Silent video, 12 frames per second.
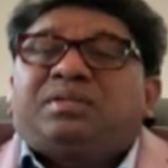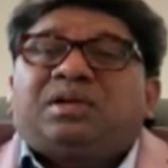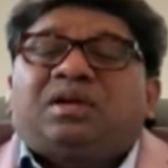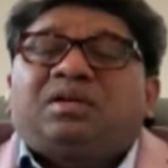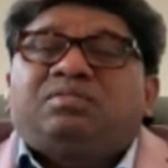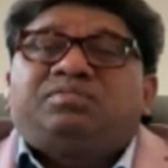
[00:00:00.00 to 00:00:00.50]
a
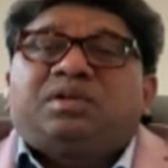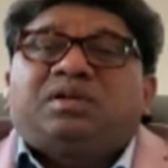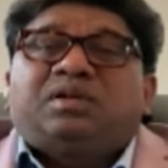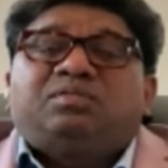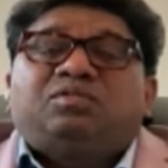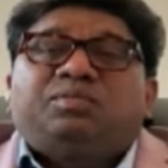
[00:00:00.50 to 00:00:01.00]
lot of
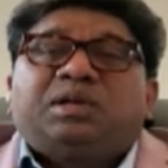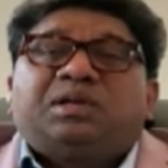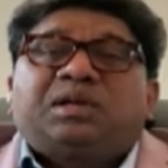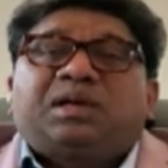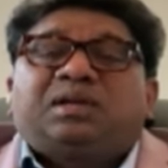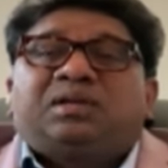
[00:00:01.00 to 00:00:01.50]

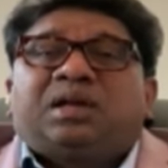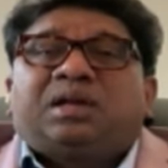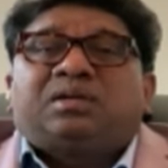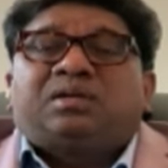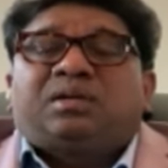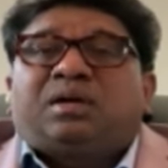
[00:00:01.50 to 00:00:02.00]
women can
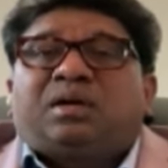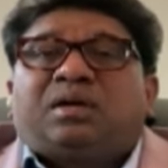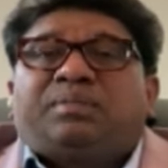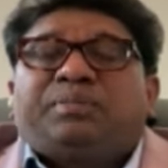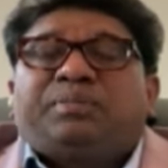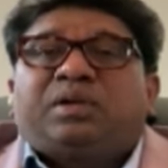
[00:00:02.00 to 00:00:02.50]
get,
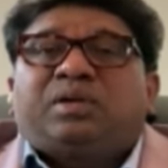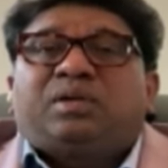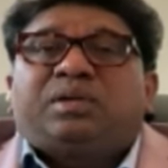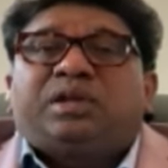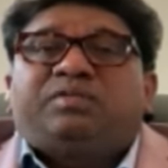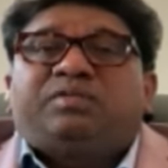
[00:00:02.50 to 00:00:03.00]
you
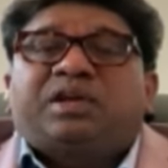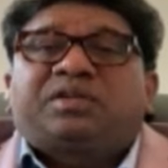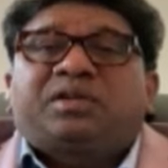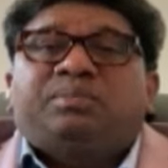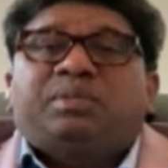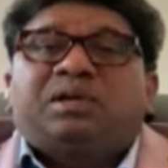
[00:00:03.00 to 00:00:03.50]
know,
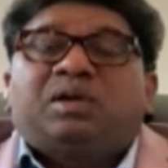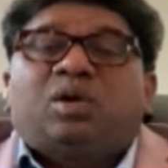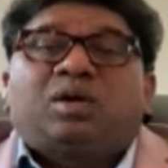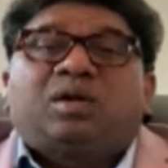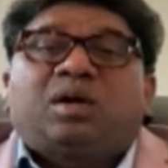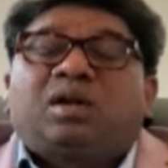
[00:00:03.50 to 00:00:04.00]
infection, but
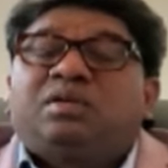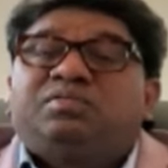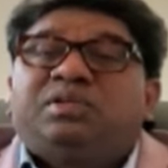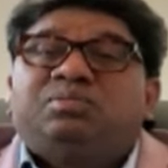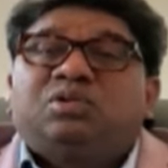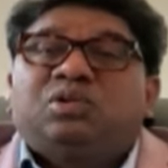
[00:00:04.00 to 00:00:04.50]
not all
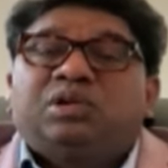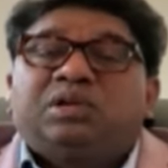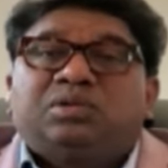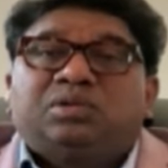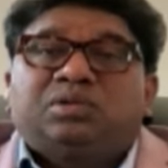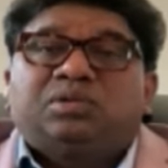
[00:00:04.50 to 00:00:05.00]
of them go
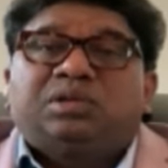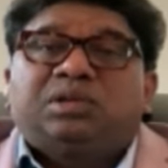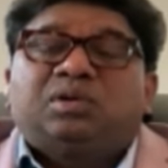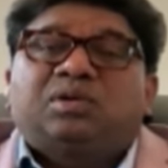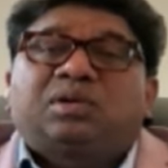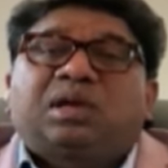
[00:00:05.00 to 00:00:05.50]
into,
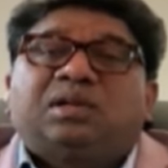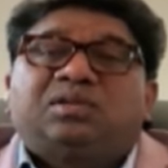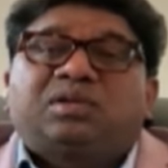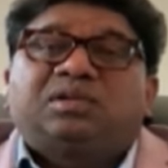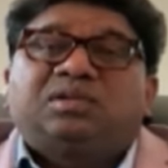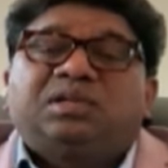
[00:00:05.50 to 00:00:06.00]
you know,
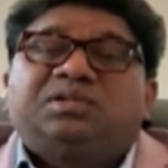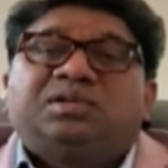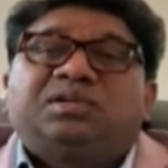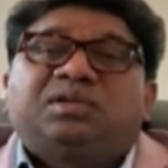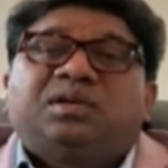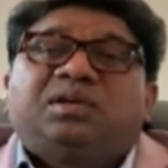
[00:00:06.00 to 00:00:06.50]
cancerous
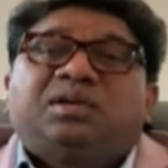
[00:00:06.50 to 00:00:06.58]
lesions.